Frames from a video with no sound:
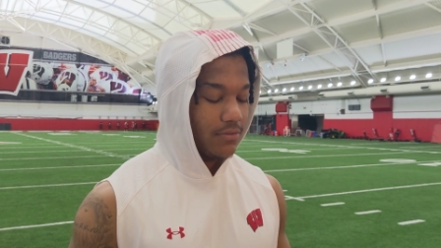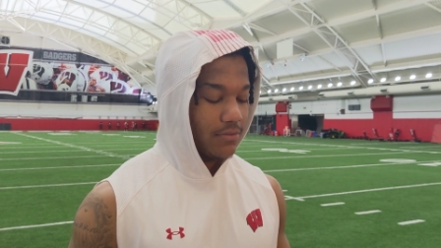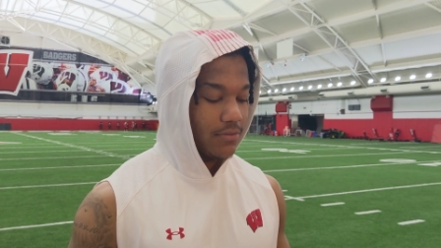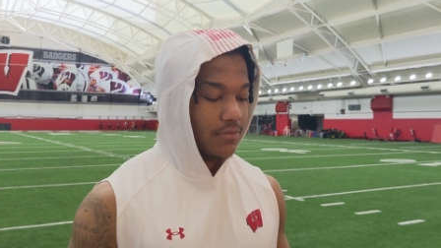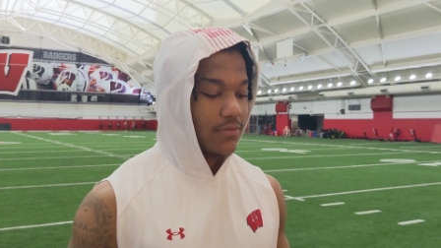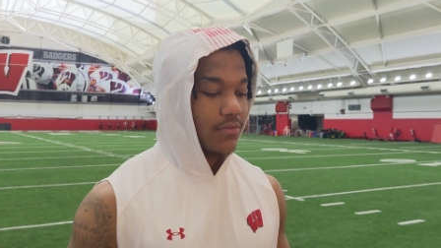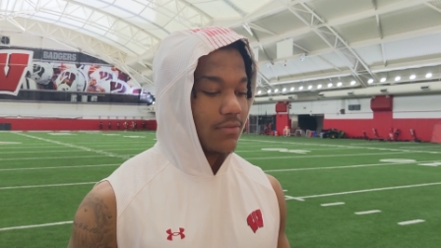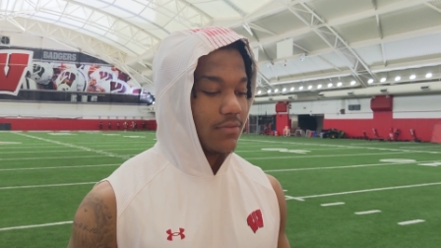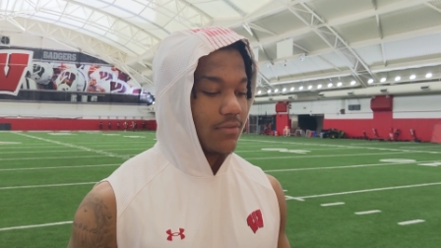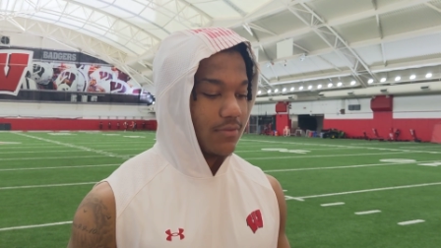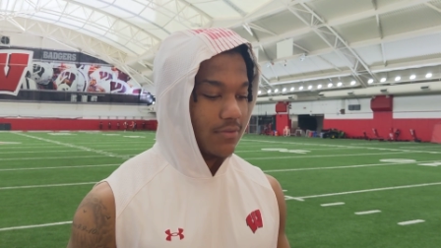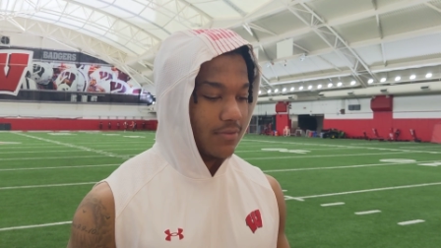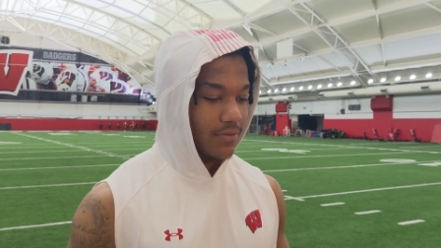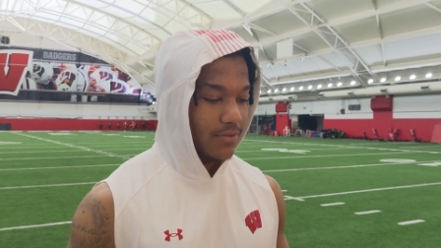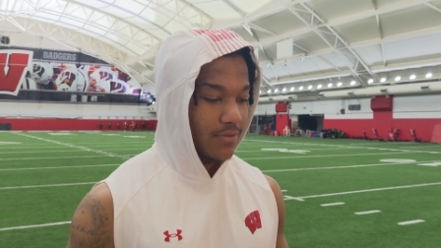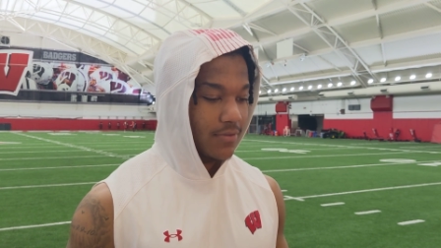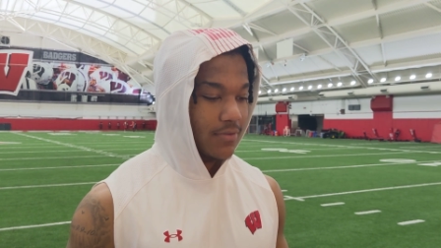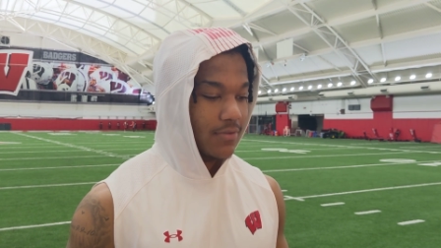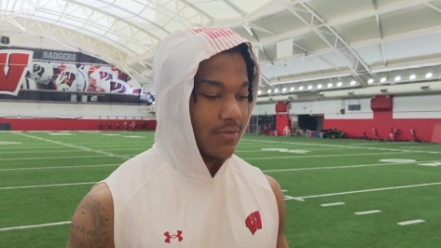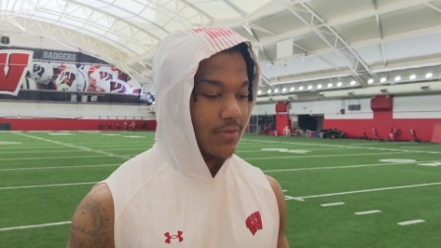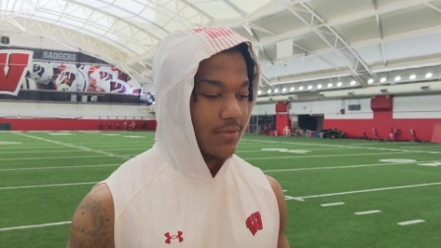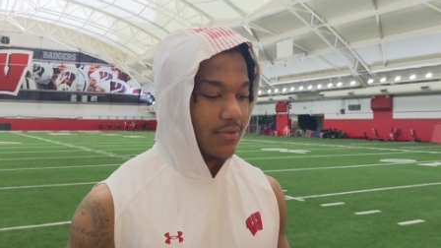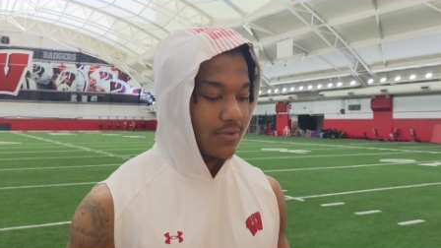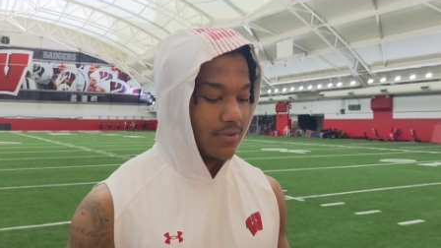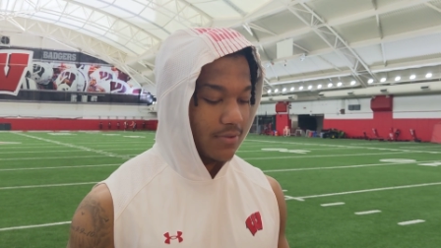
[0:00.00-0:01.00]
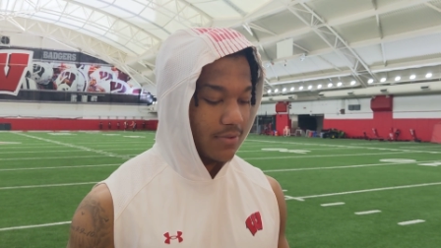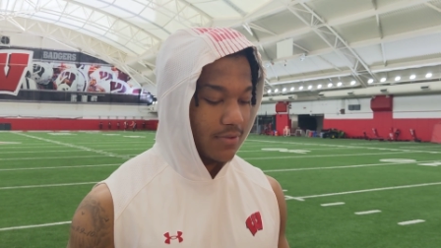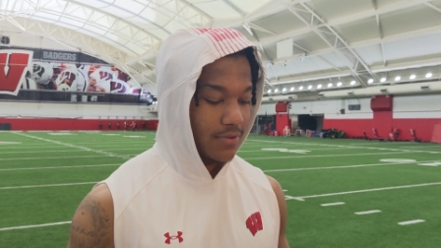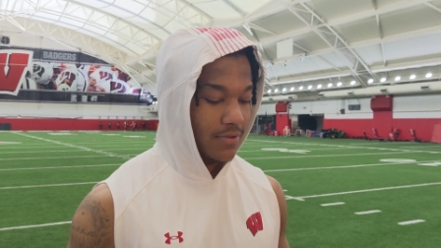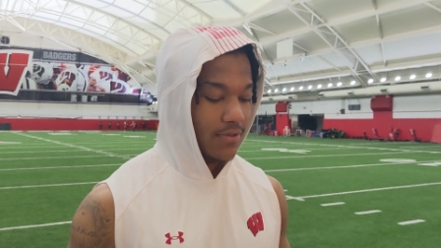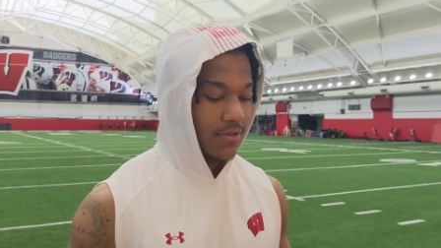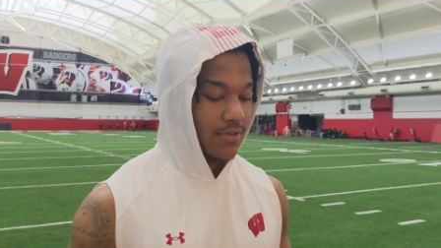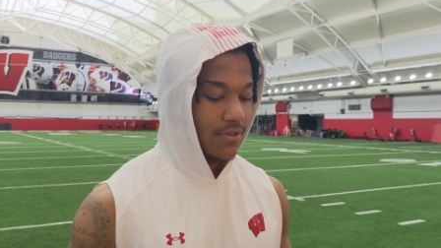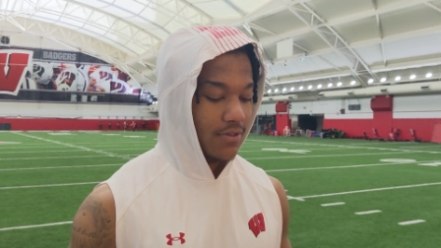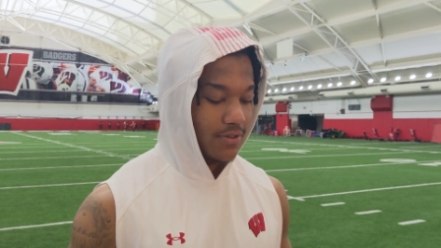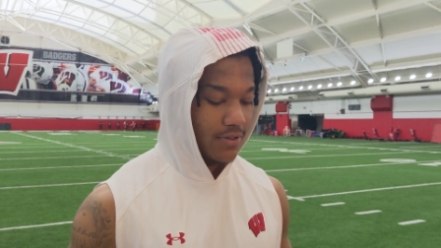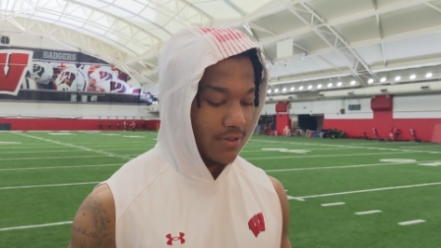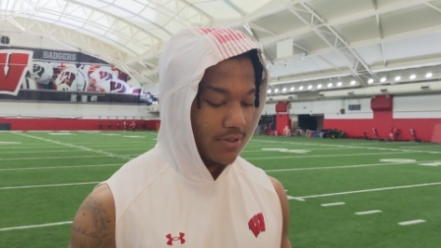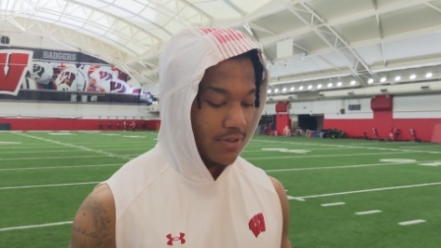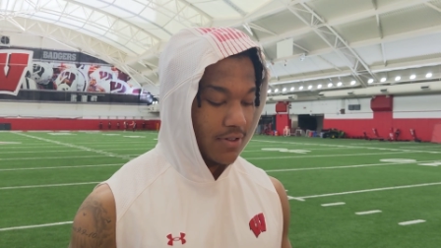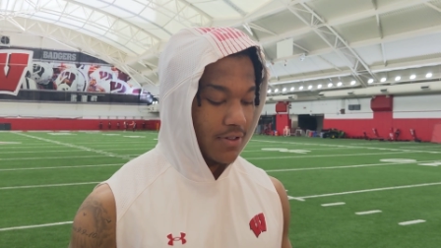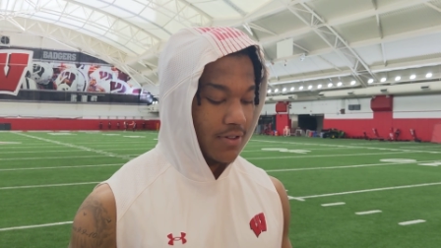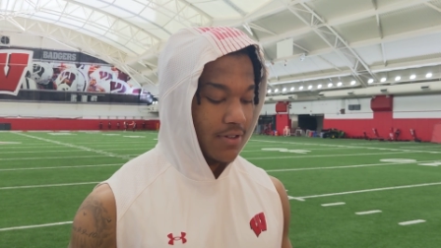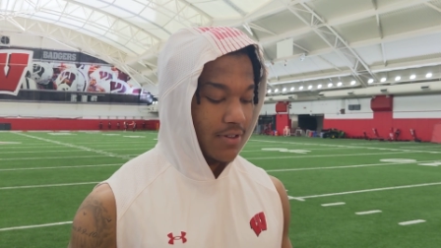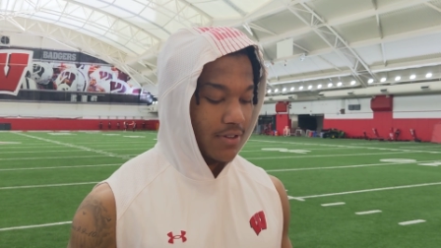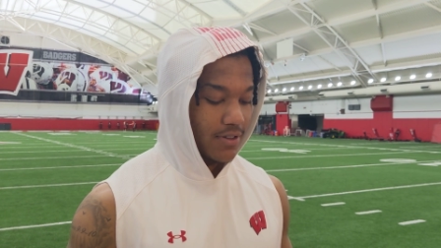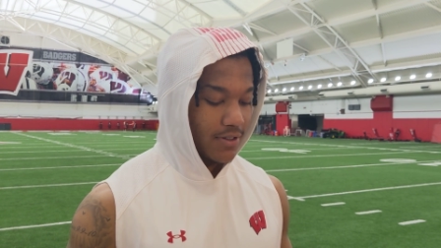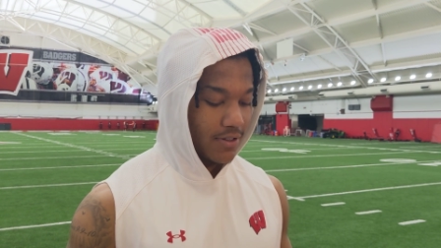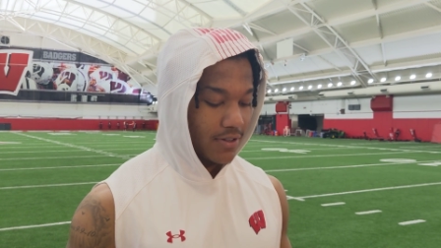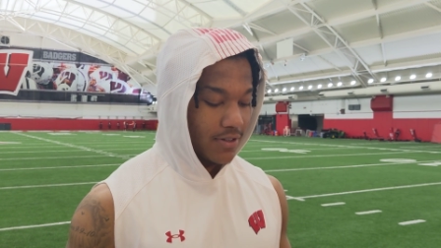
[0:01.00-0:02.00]
so far during spring practice
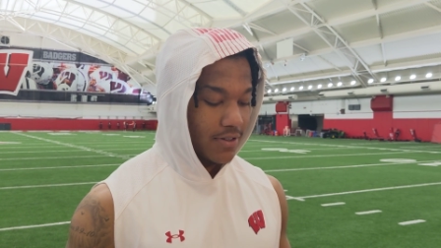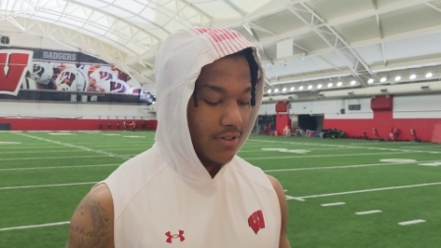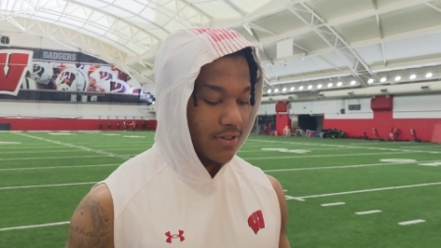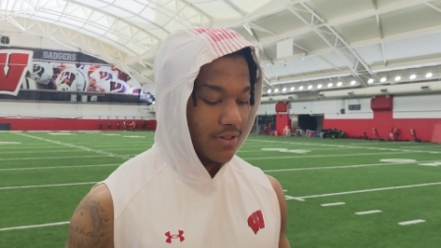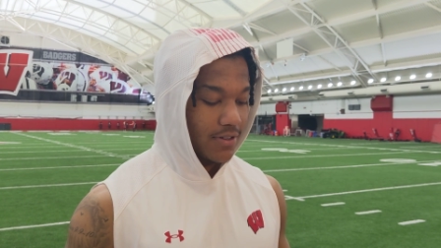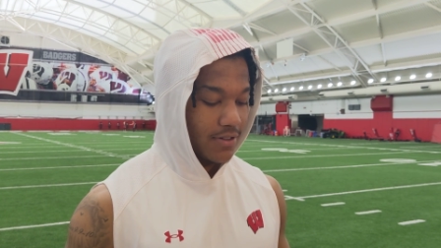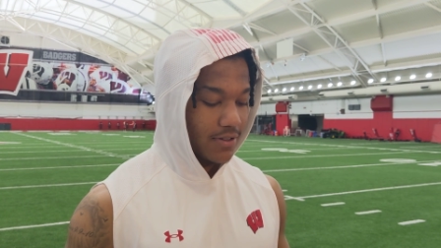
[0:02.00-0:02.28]
with all you